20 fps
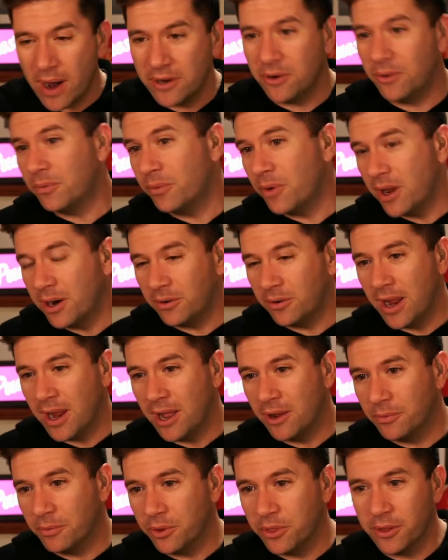to run
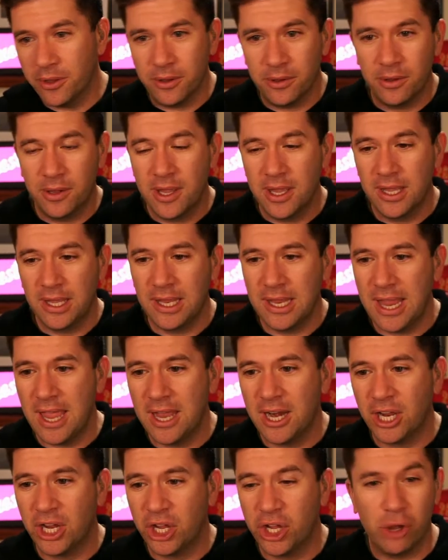around with a can
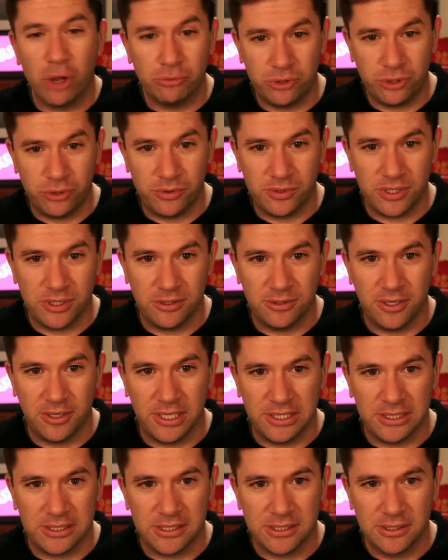of goat juice in their
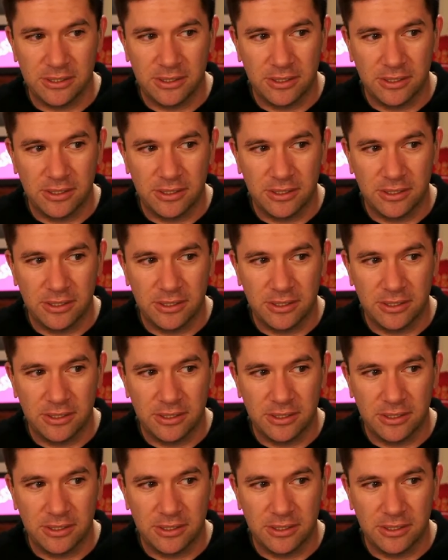hands.